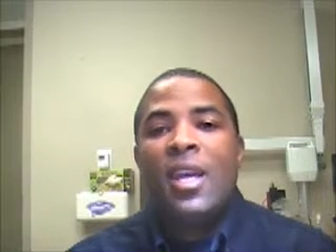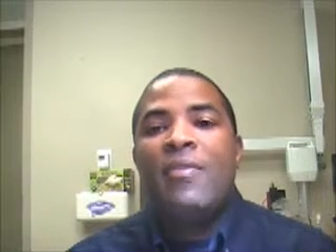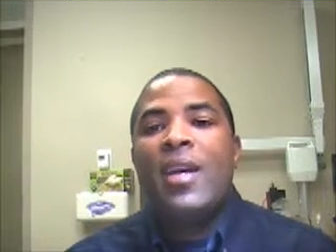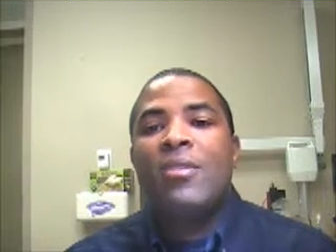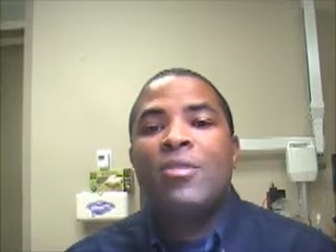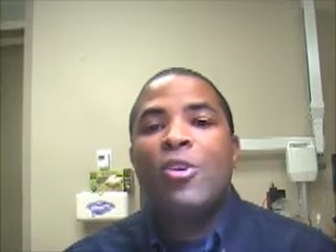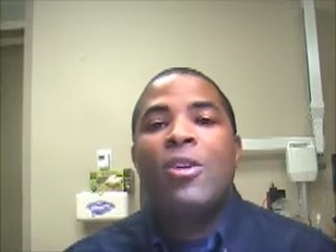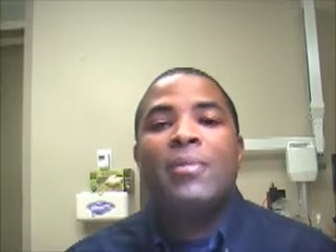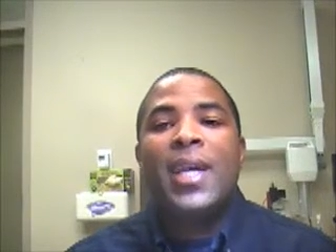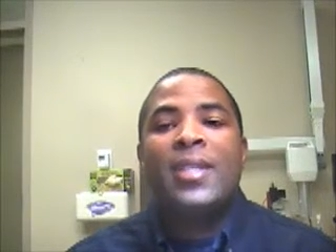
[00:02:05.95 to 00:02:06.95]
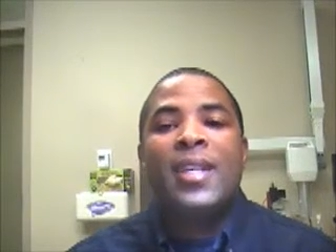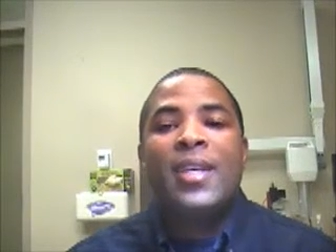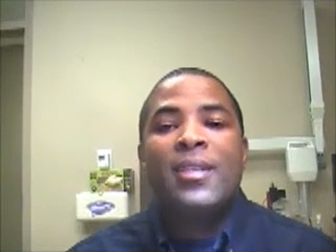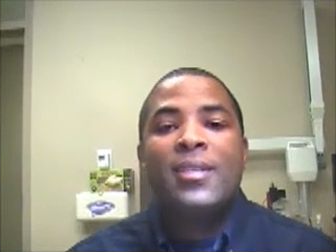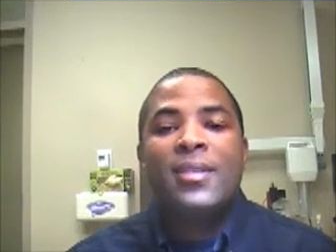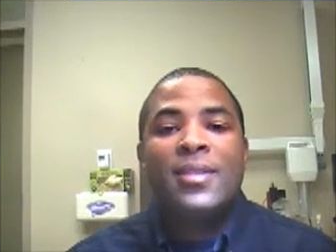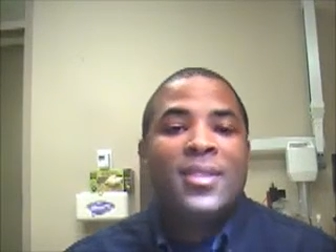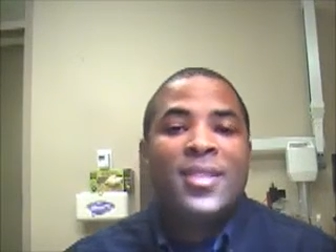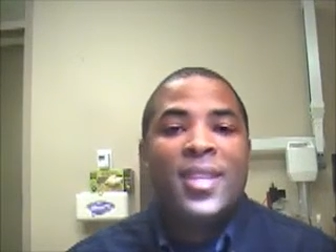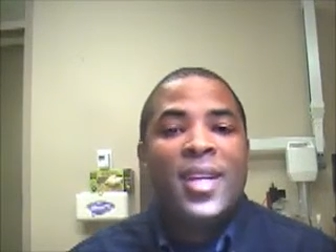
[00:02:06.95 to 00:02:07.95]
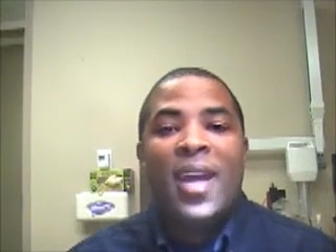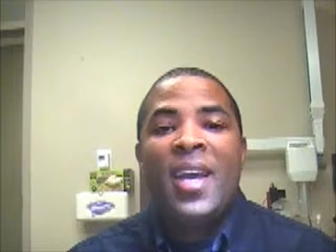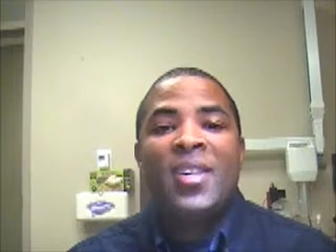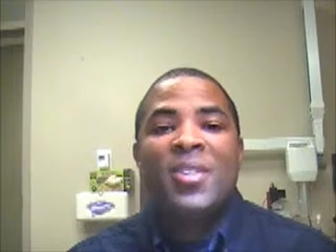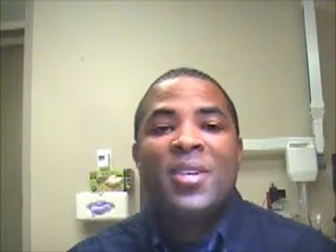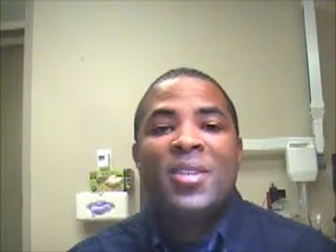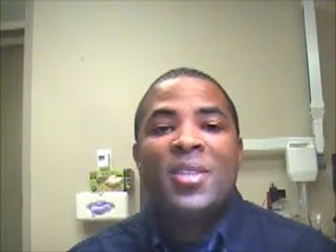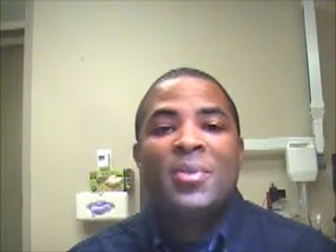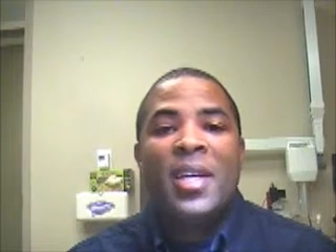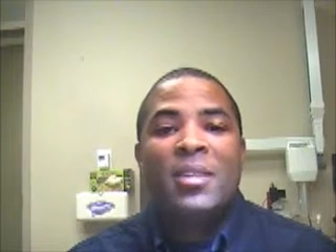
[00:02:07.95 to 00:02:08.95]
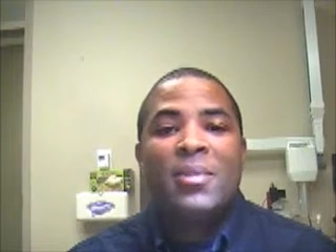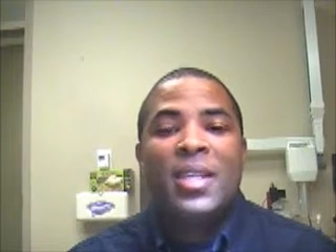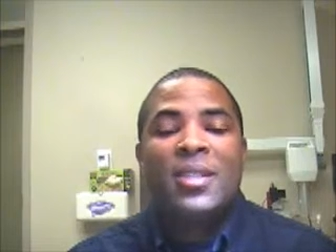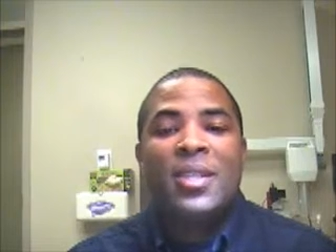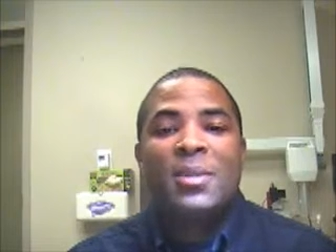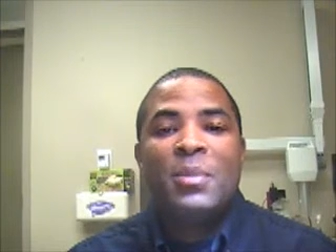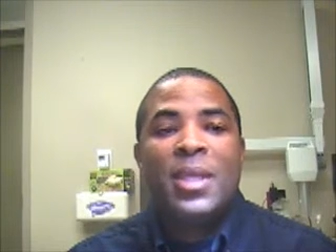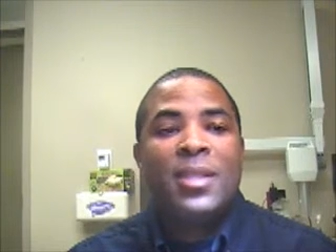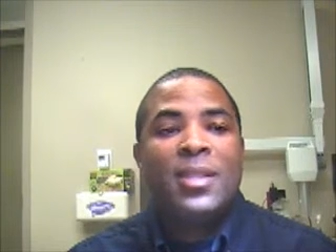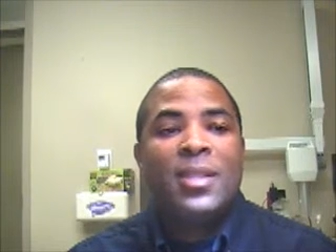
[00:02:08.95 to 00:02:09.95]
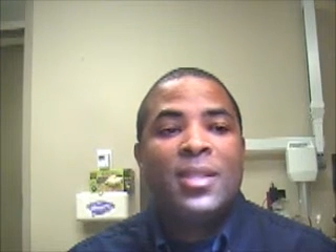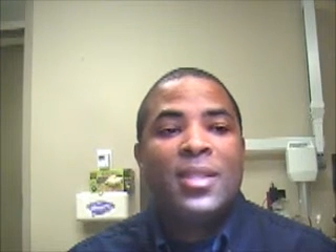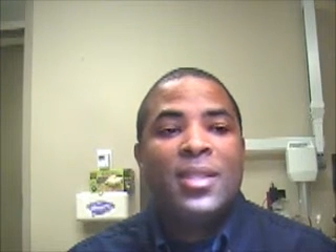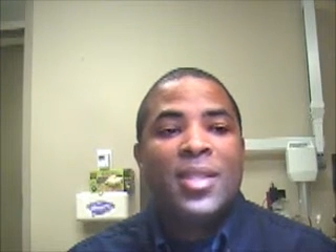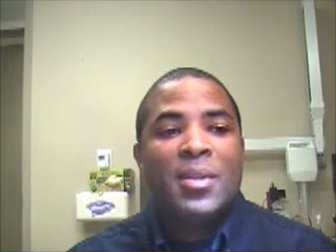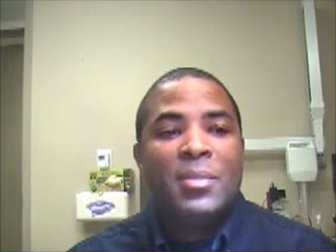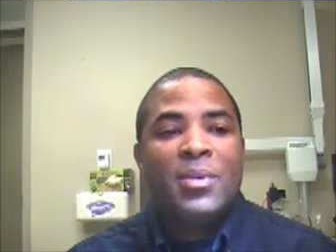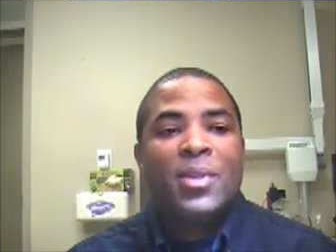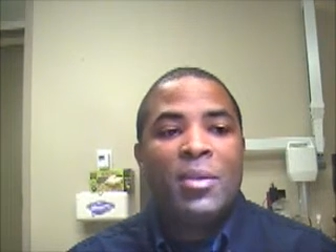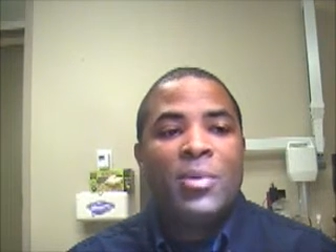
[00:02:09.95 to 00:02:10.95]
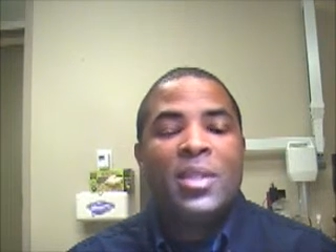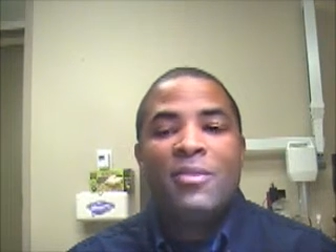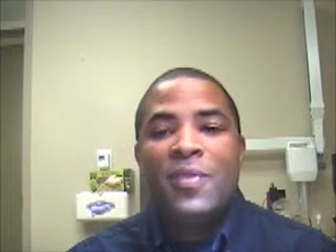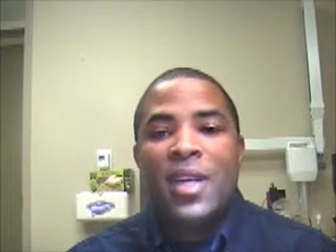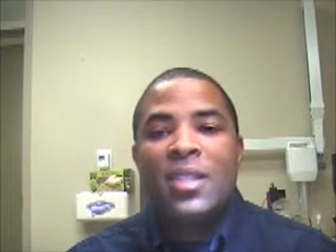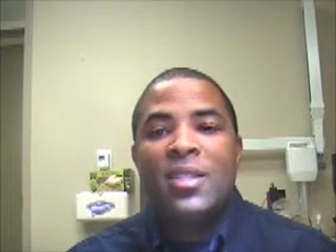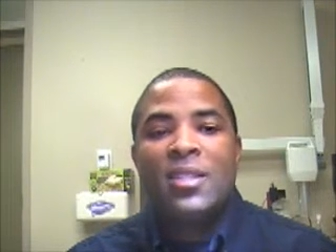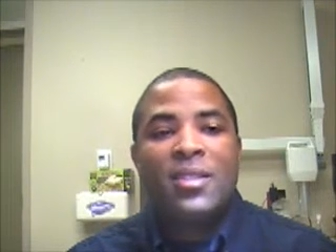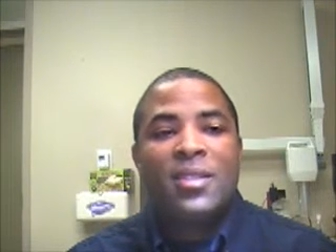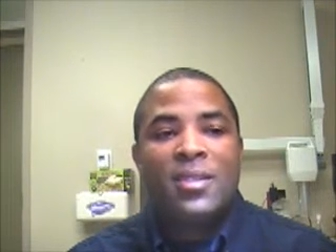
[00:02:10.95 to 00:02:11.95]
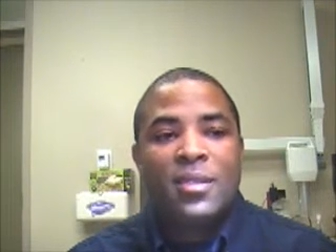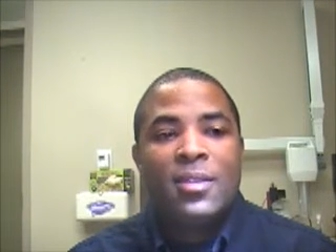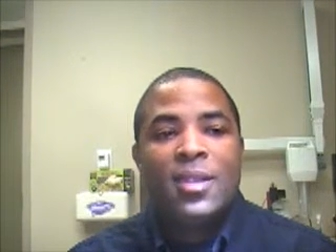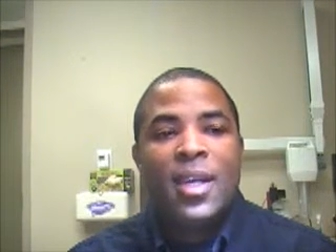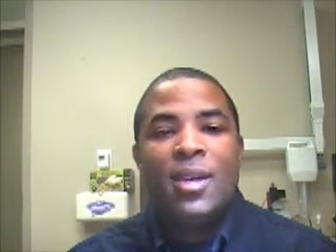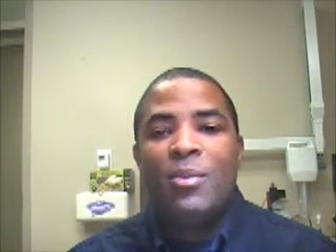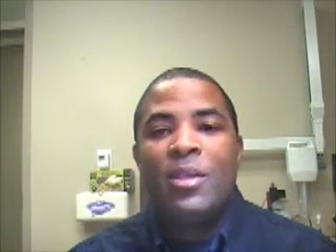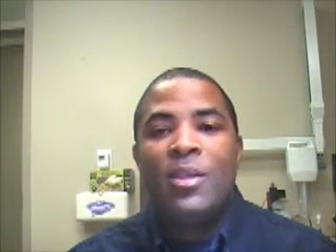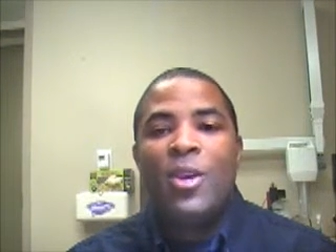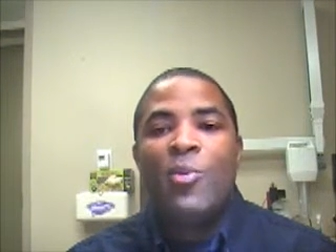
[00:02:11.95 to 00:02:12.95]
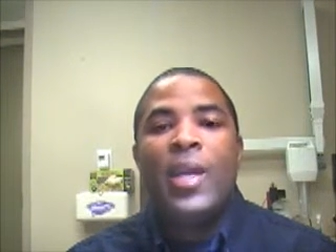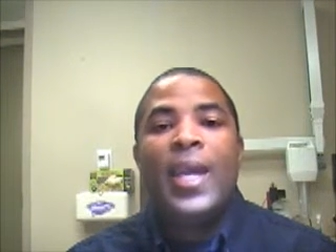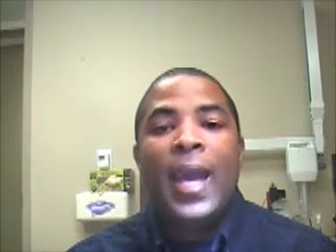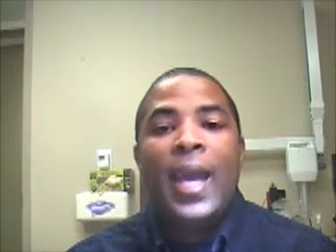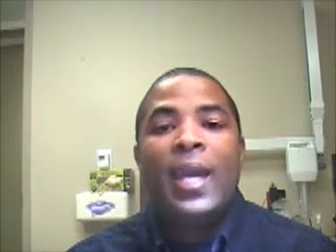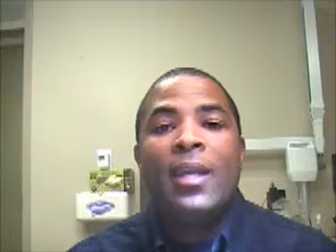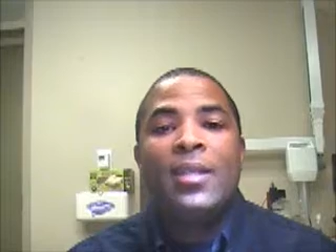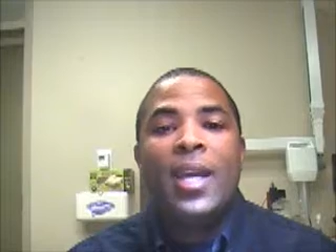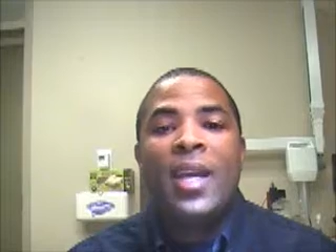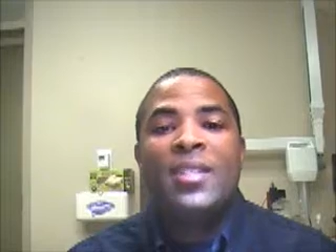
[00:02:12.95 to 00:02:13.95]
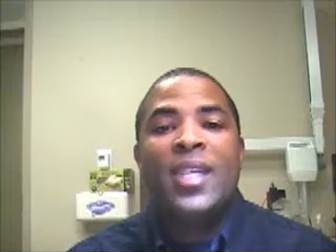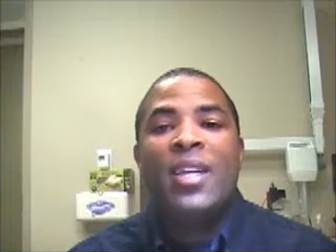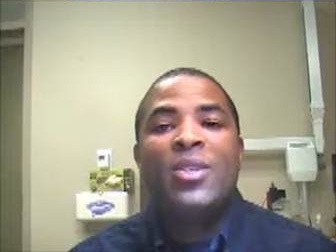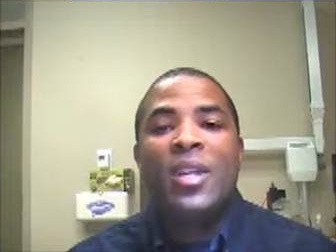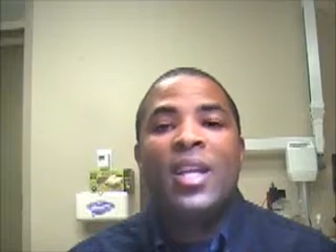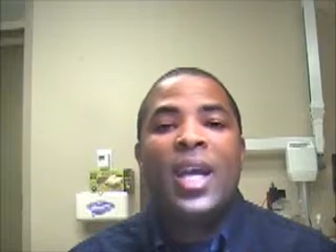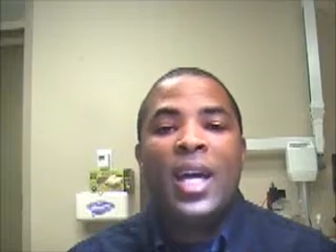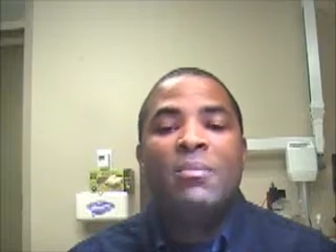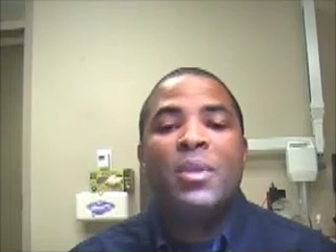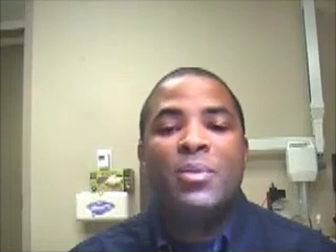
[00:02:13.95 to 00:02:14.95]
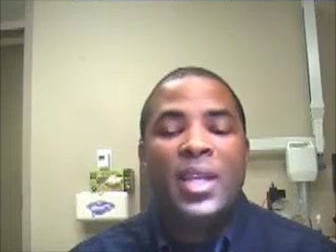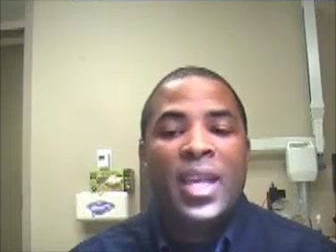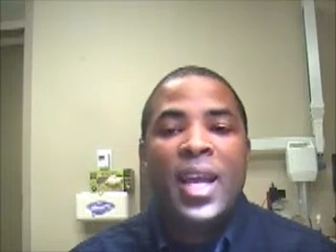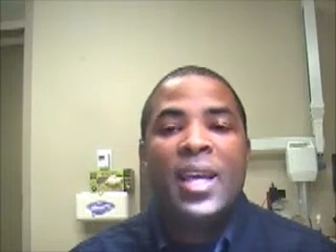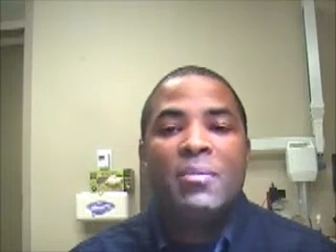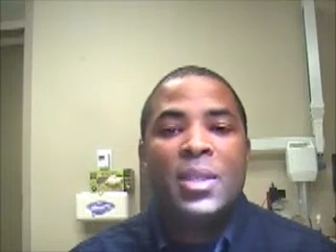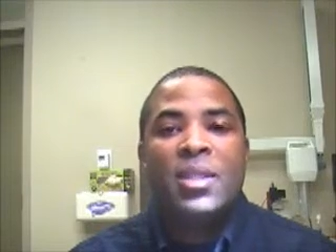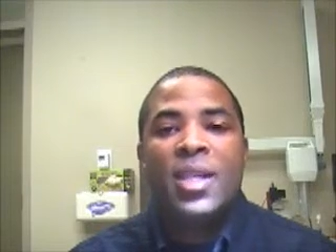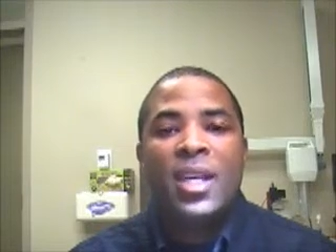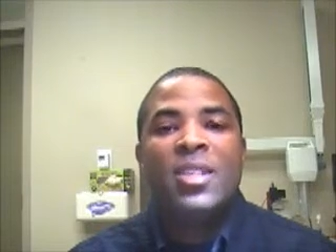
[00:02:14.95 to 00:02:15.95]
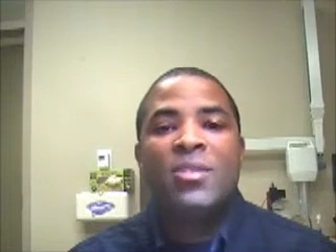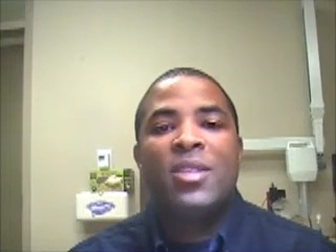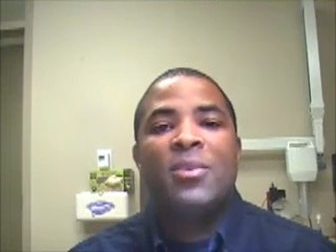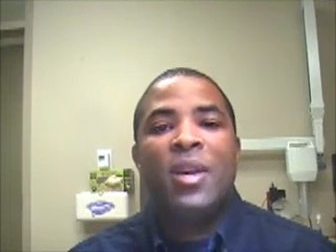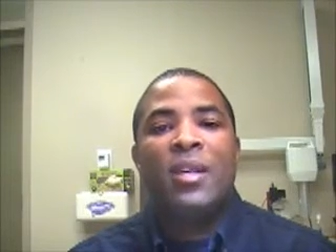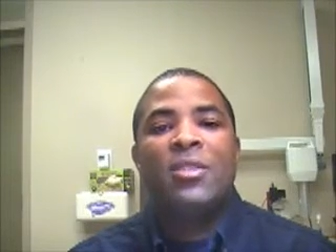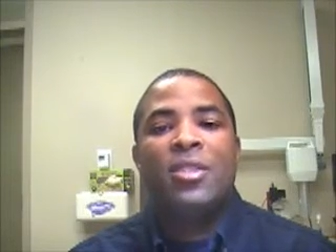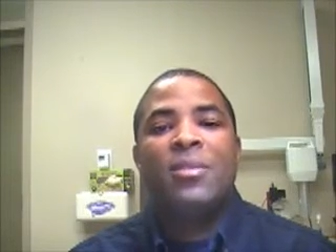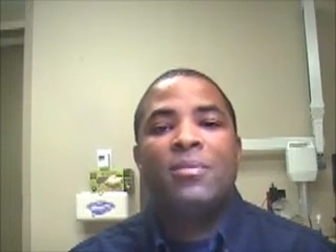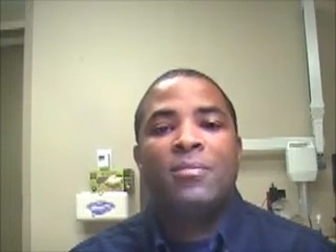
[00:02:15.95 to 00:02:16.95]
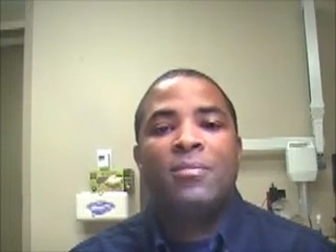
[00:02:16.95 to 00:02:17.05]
If I don't know them like that, I ain't gonna curse around them. That's just me. But when I'm with the fellas, yeah, we can. I ain't gonna say I do it a lot, but we can, but not usually around you.